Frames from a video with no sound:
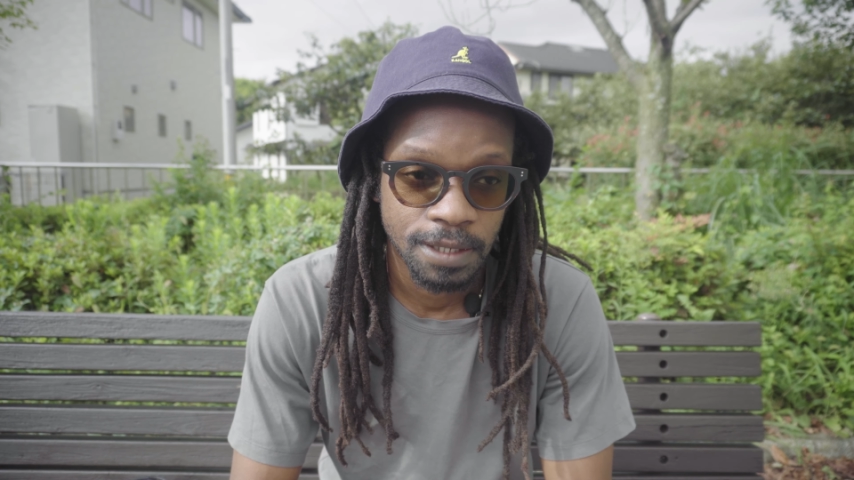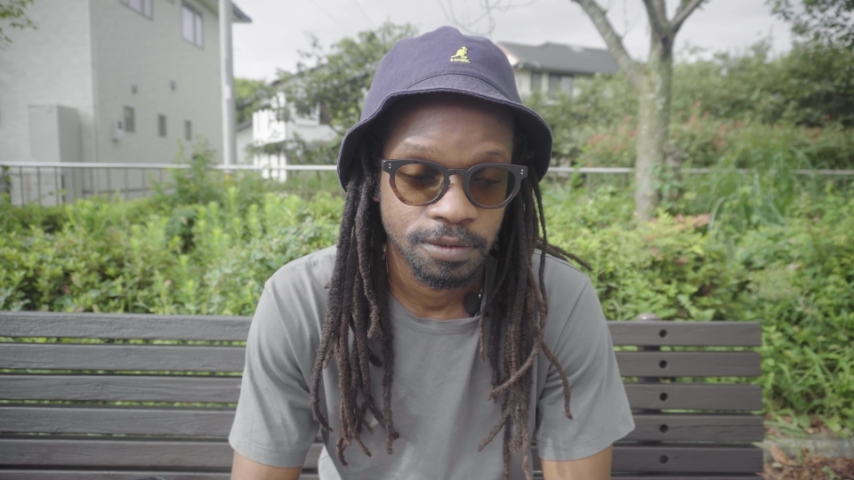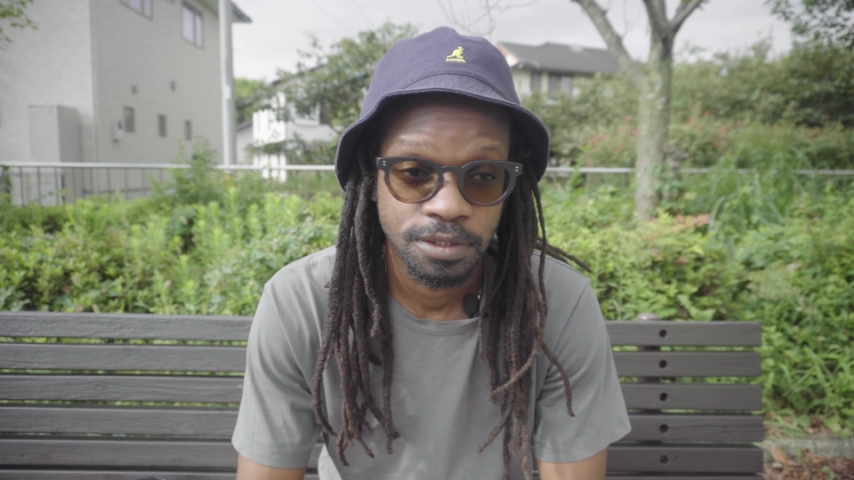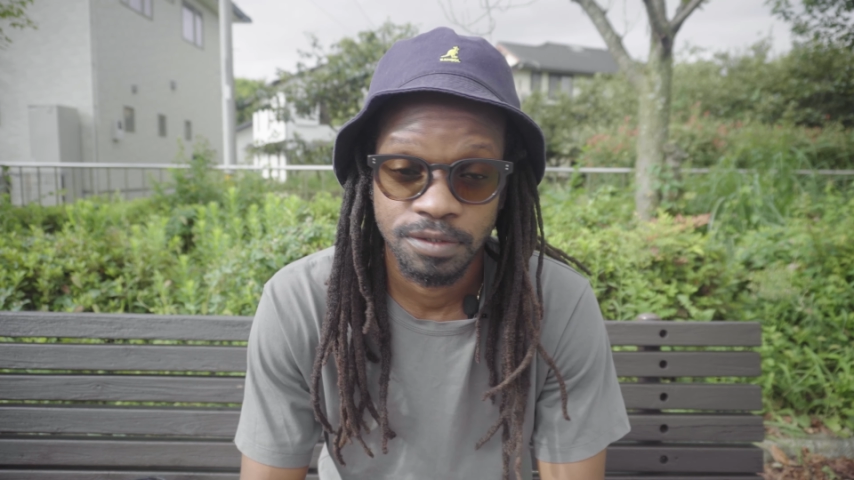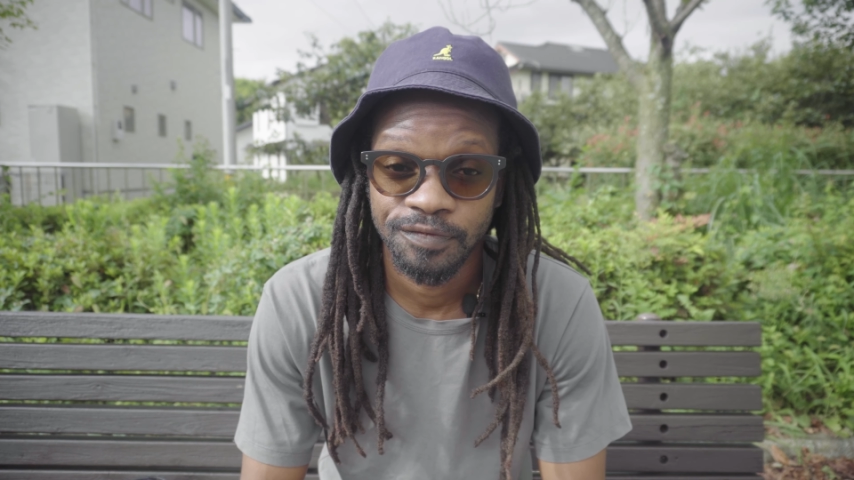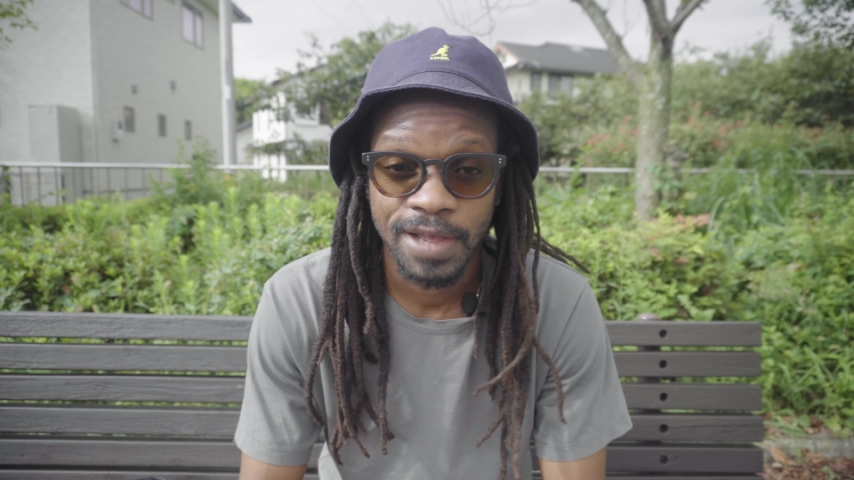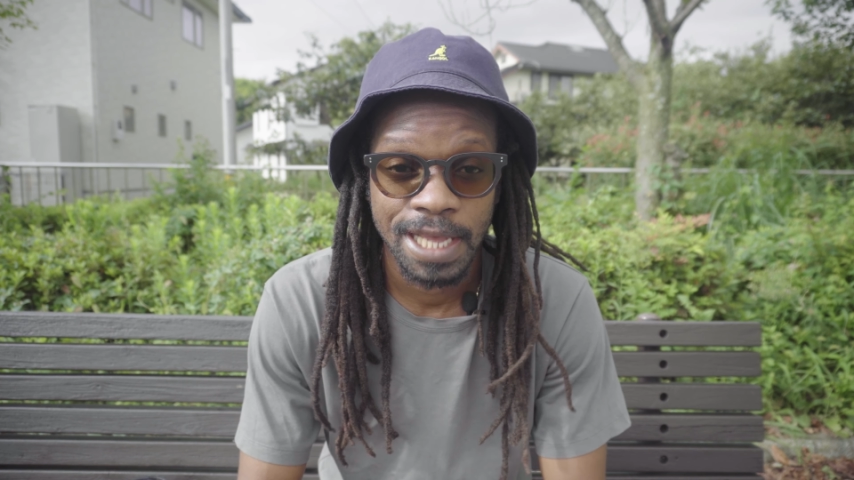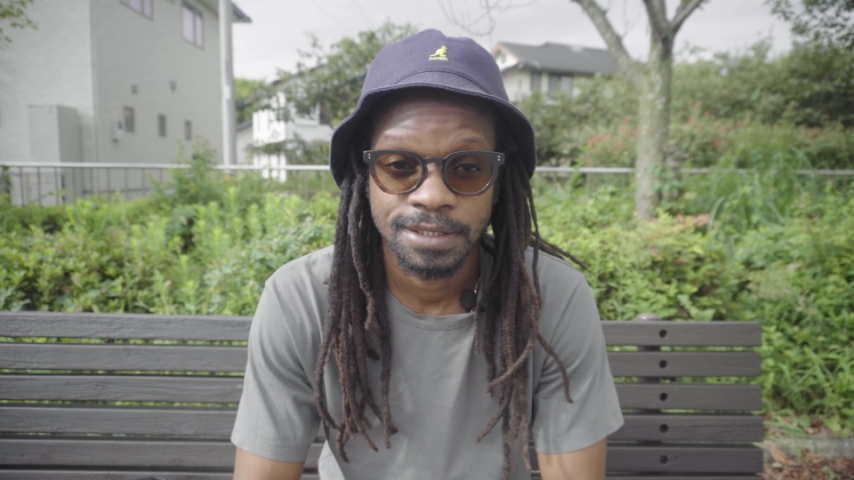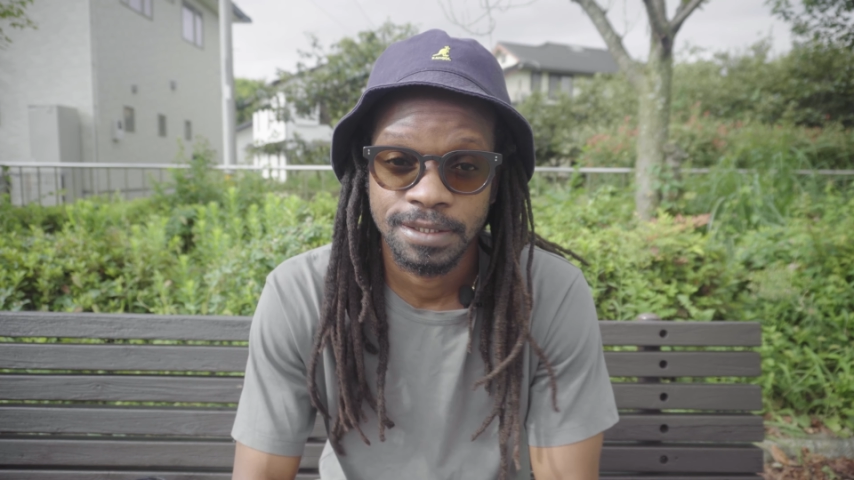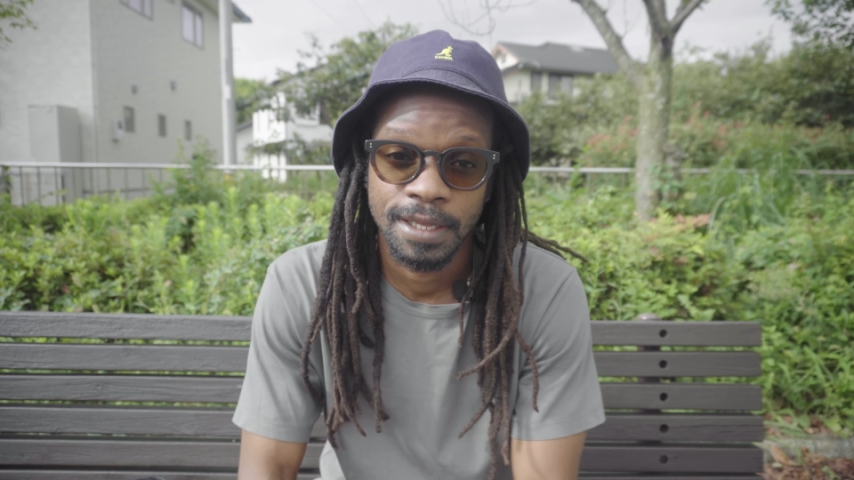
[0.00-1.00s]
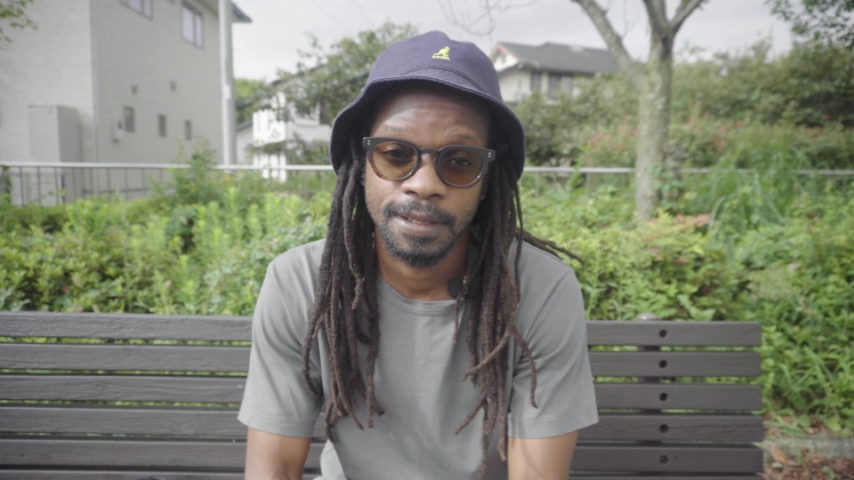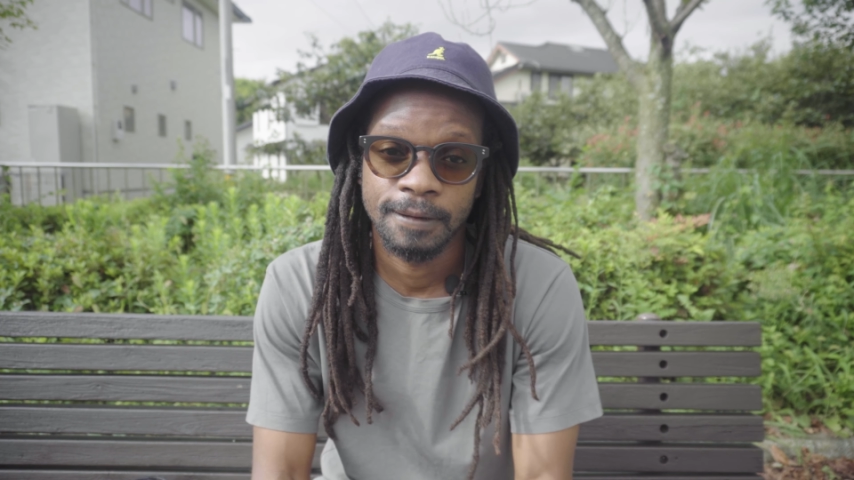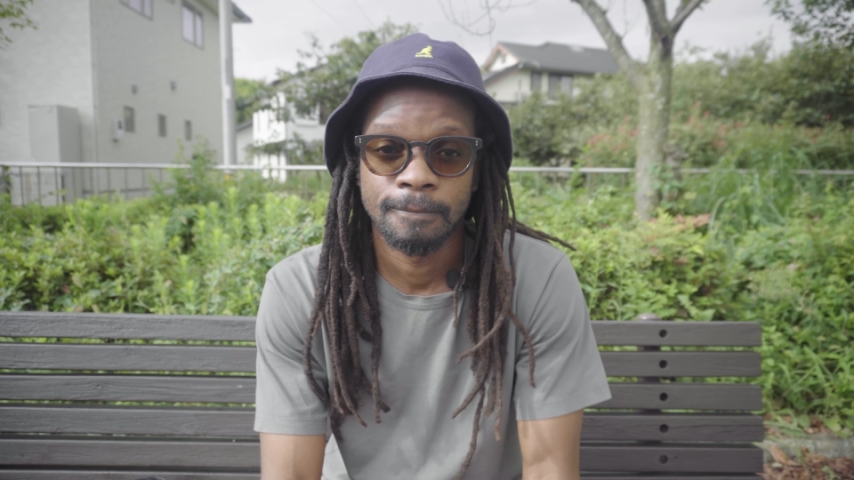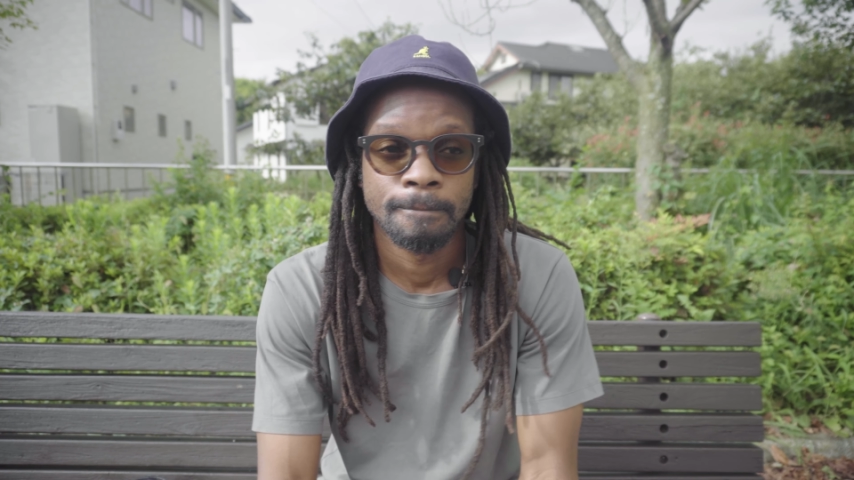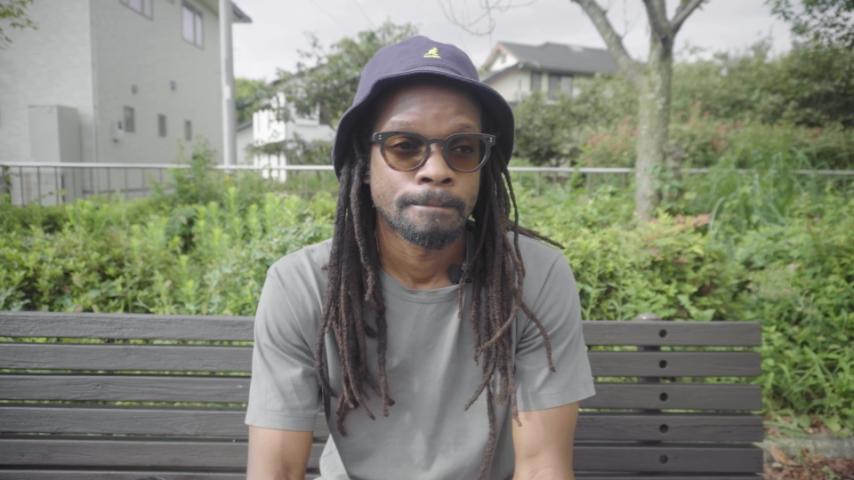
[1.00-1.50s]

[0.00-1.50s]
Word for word: I was just fascinated